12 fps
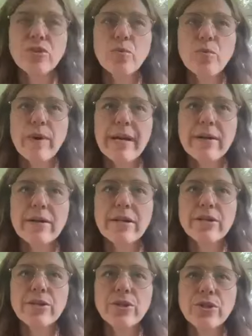so where
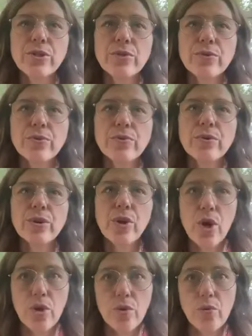did you
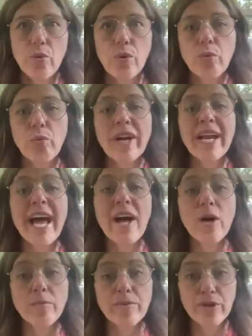go, or what
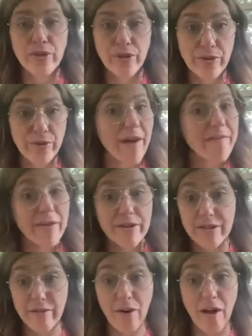helped you?
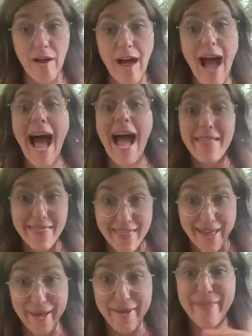First of all, I
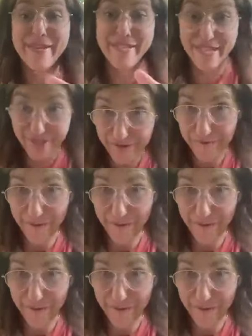think just